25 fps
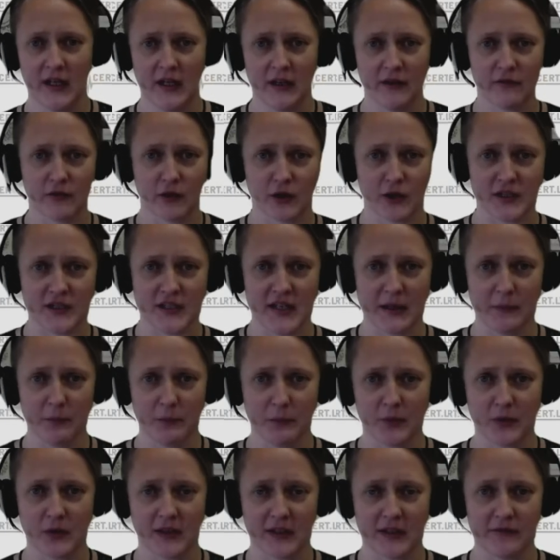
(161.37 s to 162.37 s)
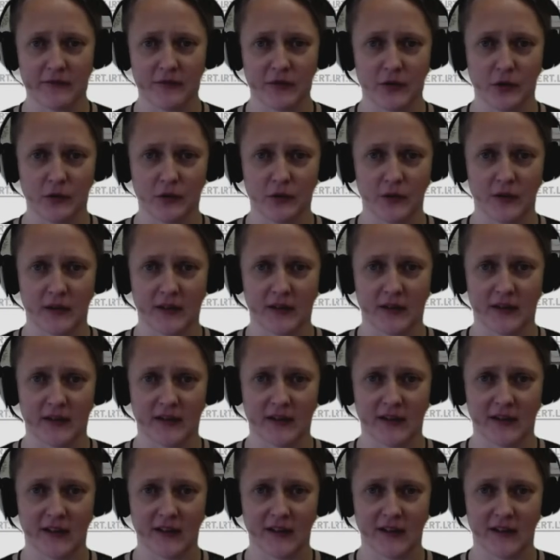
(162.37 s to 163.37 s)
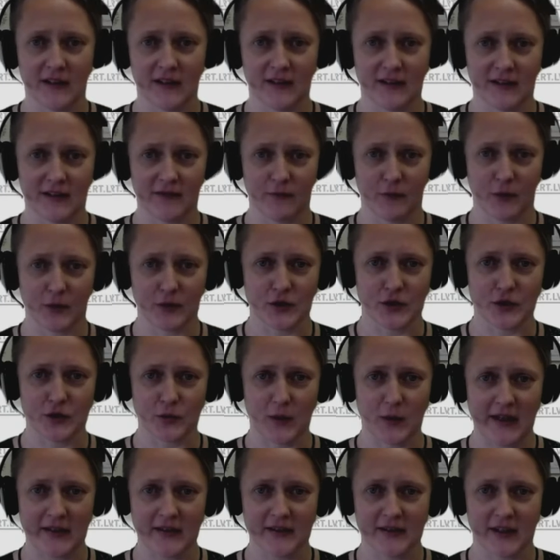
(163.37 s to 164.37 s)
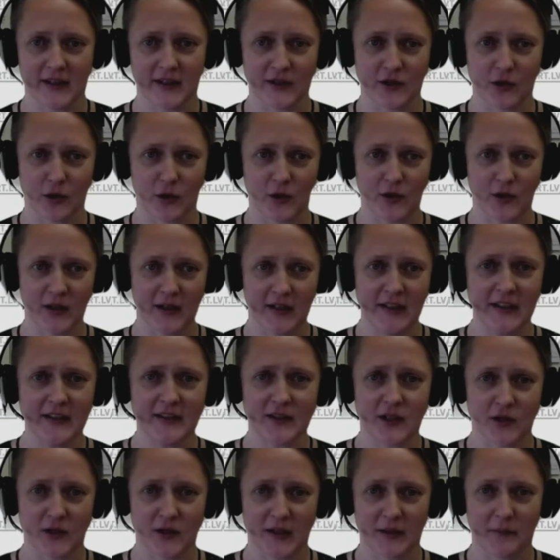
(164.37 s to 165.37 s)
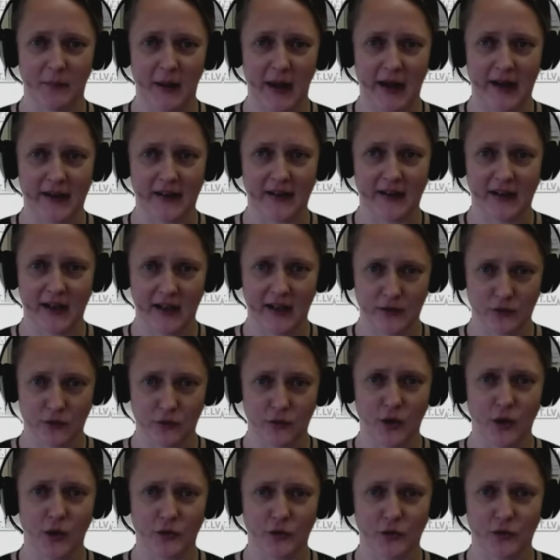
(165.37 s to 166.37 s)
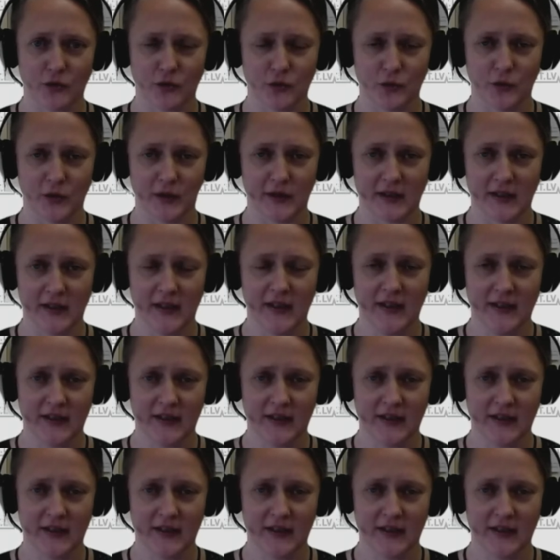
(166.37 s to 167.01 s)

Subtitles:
For example, if you want to enter your internet bank and you know you do it,